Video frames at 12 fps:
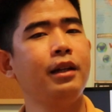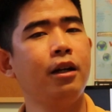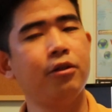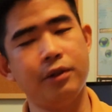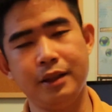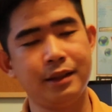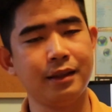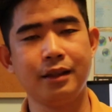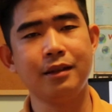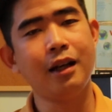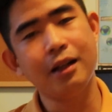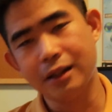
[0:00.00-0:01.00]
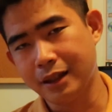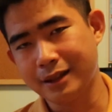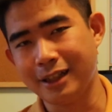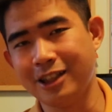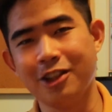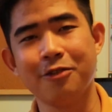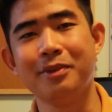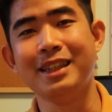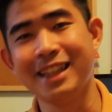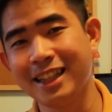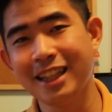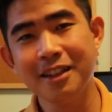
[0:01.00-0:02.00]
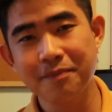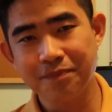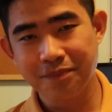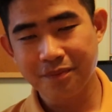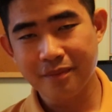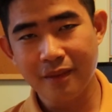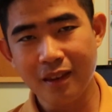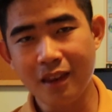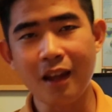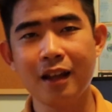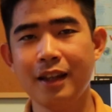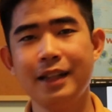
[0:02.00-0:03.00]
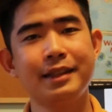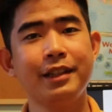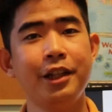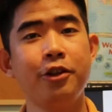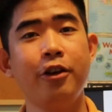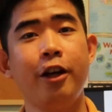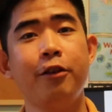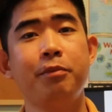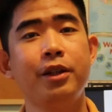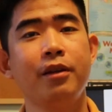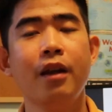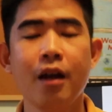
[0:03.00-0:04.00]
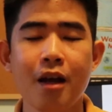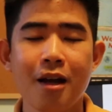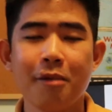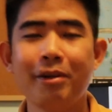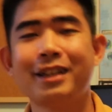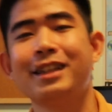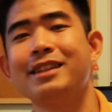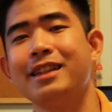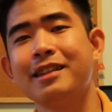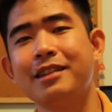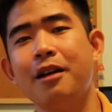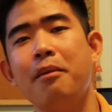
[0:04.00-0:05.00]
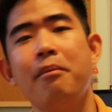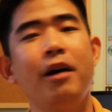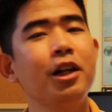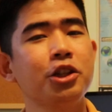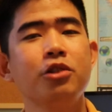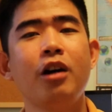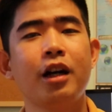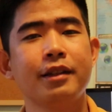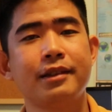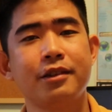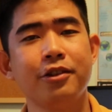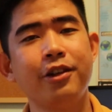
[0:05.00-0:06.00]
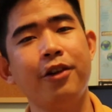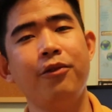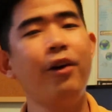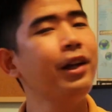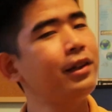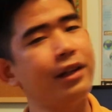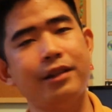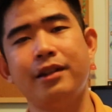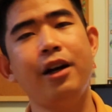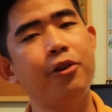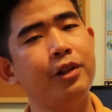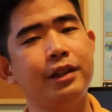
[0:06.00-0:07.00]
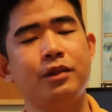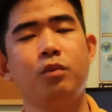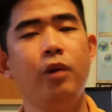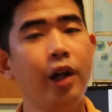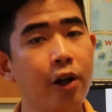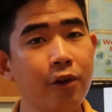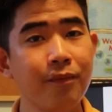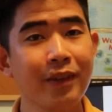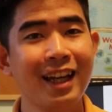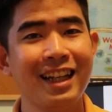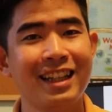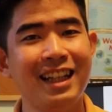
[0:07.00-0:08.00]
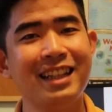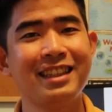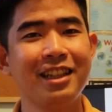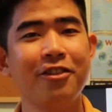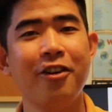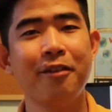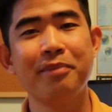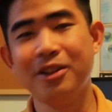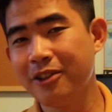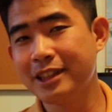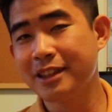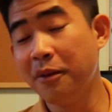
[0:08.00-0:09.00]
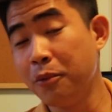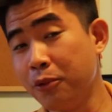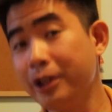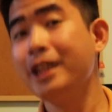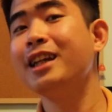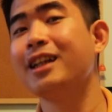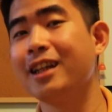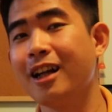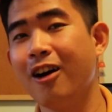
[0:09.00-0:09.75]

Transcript: down this guitar class that you have been taking. Let's say you have been practicing some martial arts. You can write that down as well. Let's say you have been doing some reading